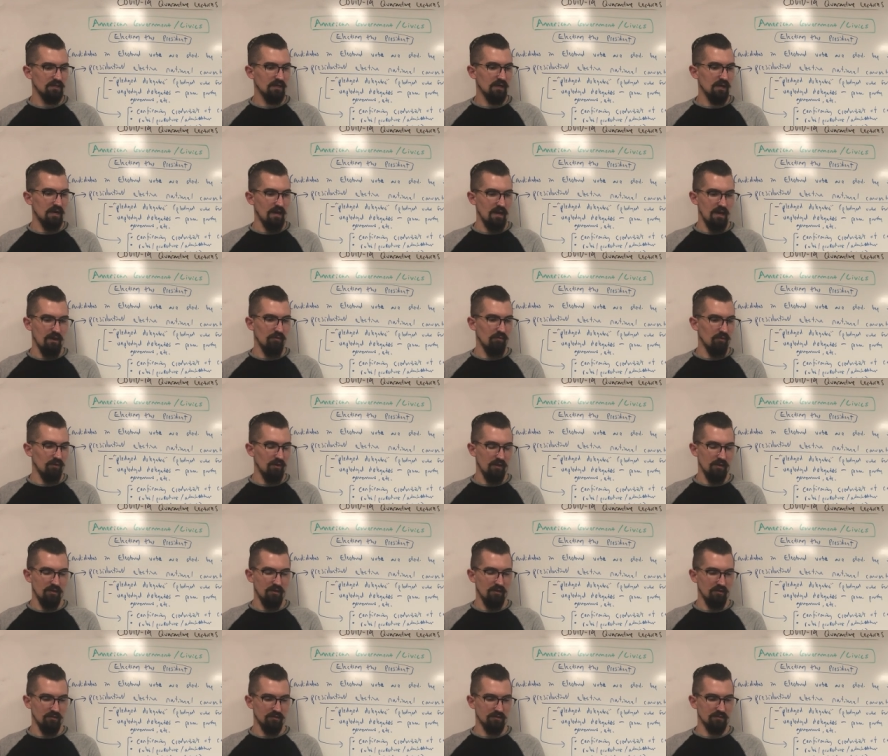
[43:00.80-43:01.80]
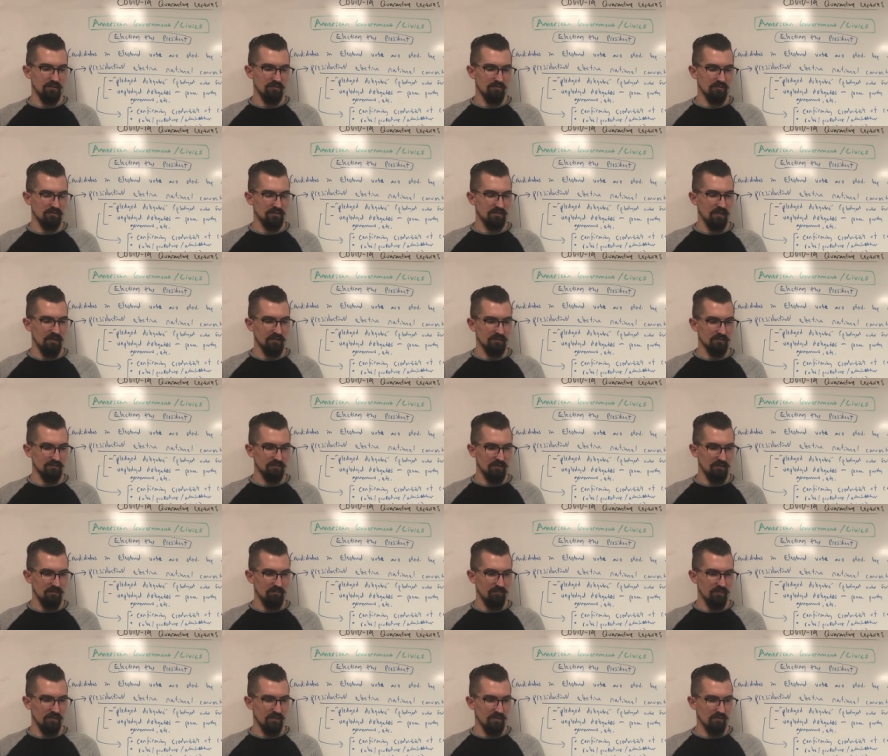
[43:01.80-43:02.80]
Iowa and all these other states
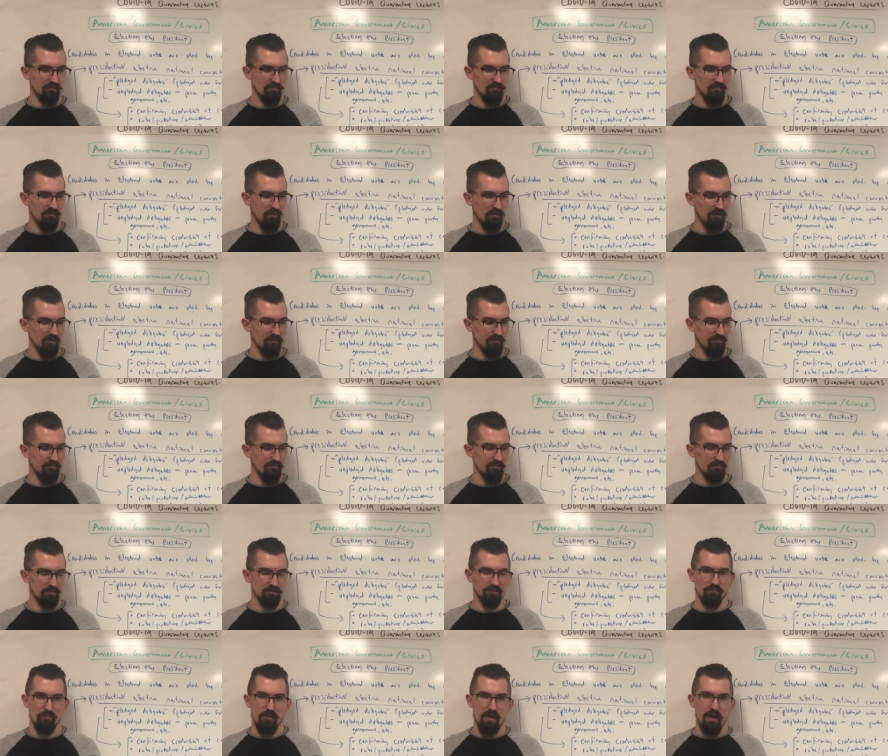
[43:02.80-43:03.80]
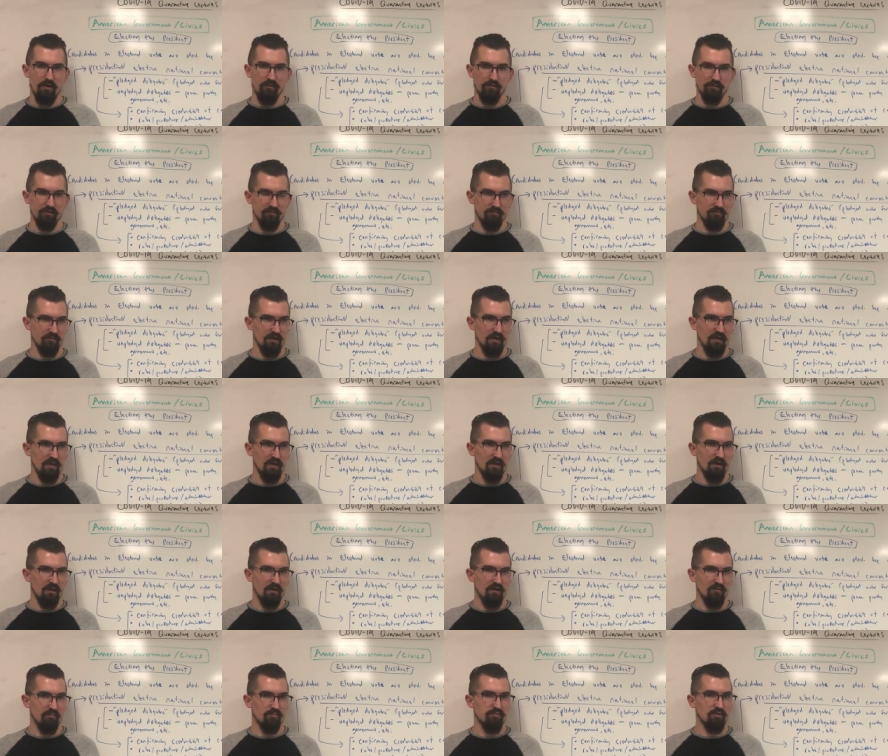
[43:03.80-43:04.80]
that are part of the first round of
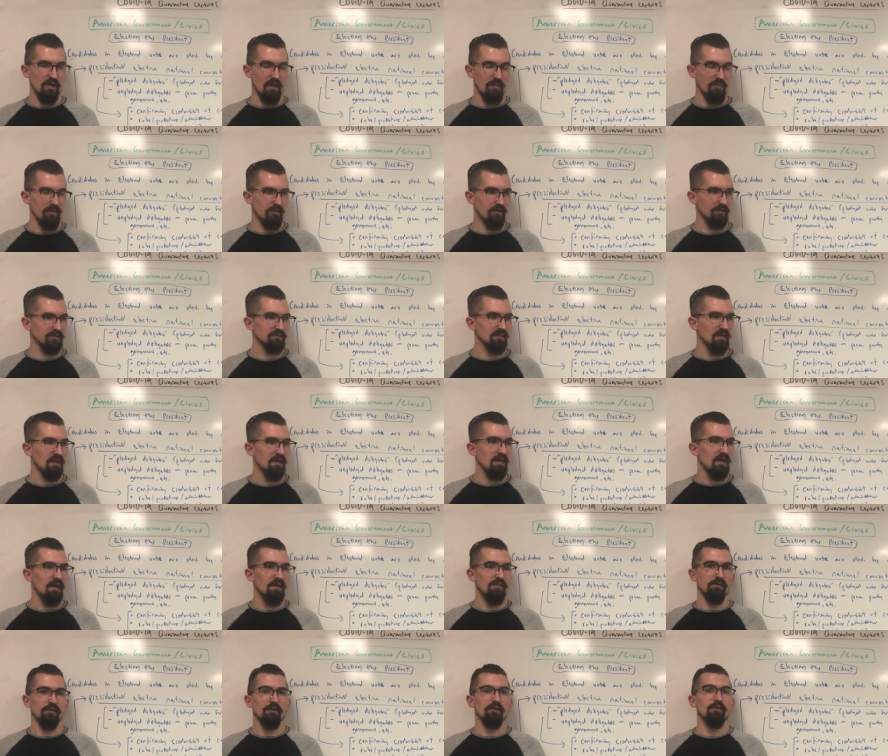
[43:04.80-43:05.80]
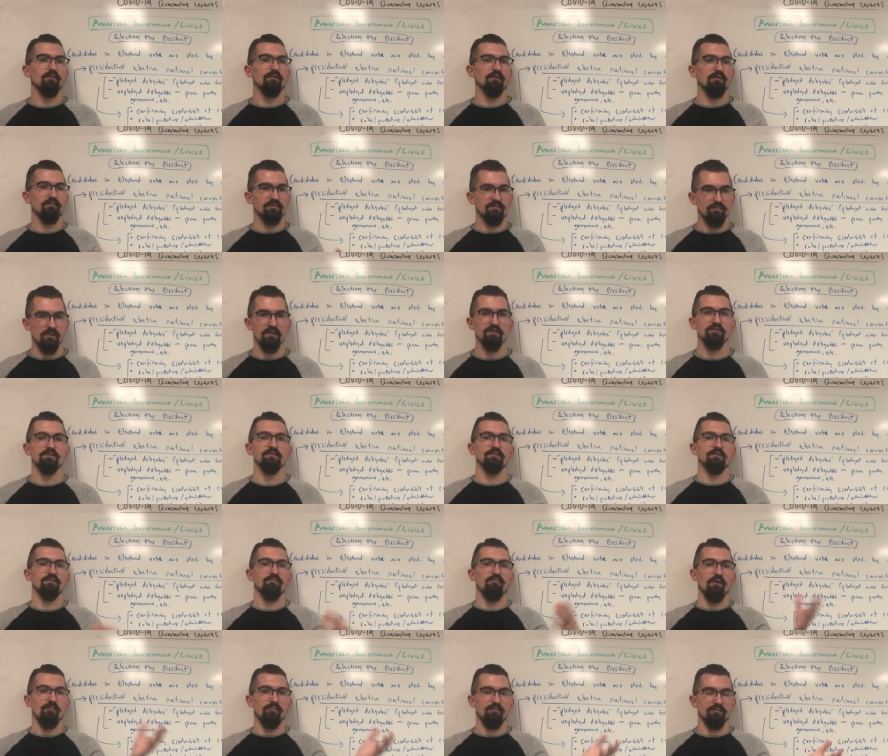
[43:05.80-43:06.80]
primaries, and they'll go and give speeches
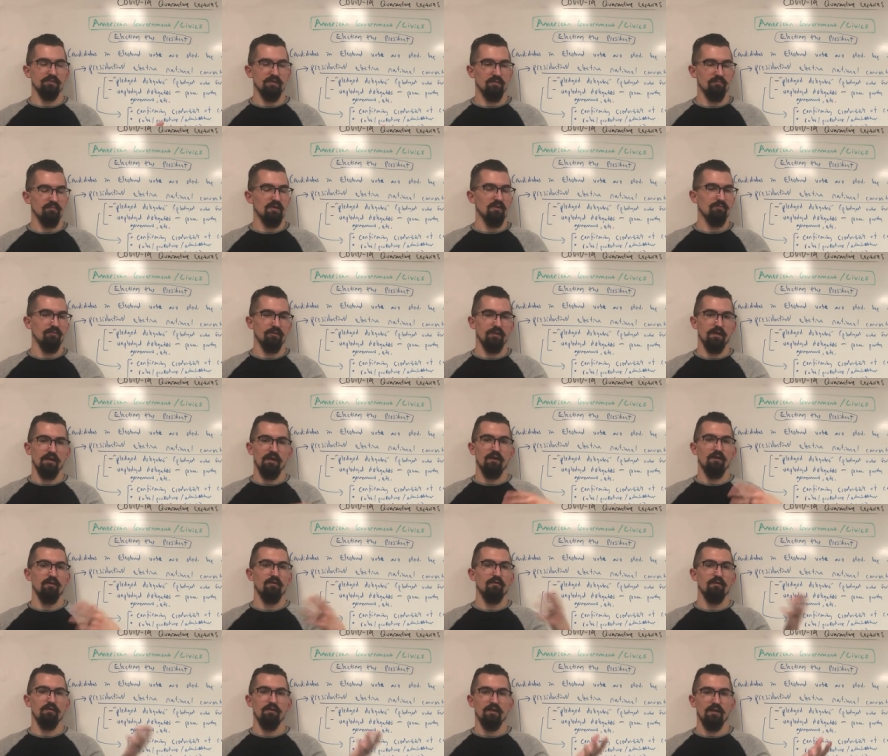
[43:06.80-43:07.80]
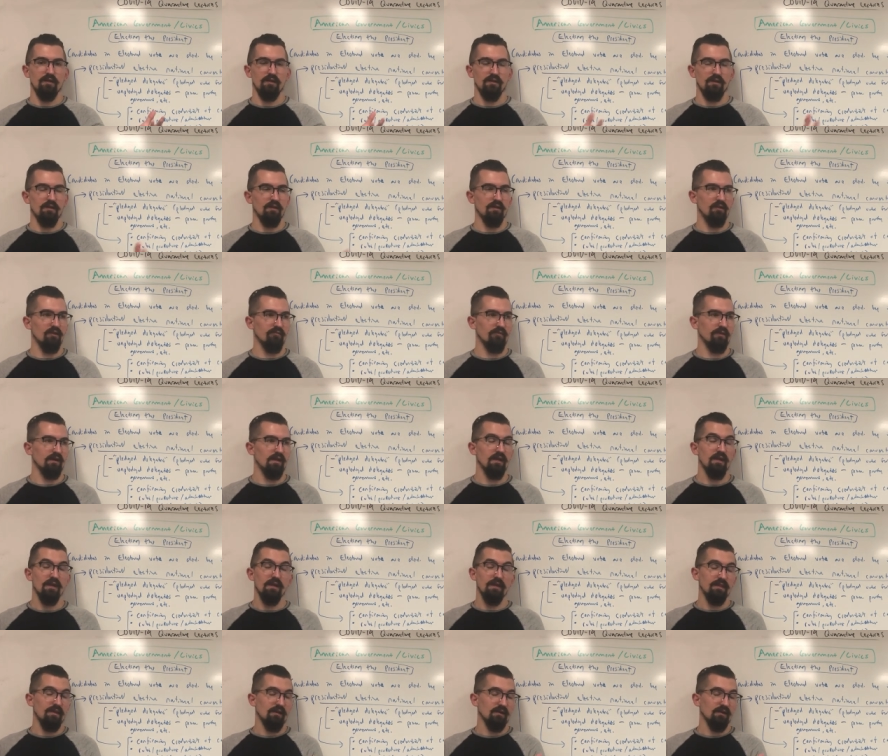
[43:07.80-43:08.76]
and represent people there and all that.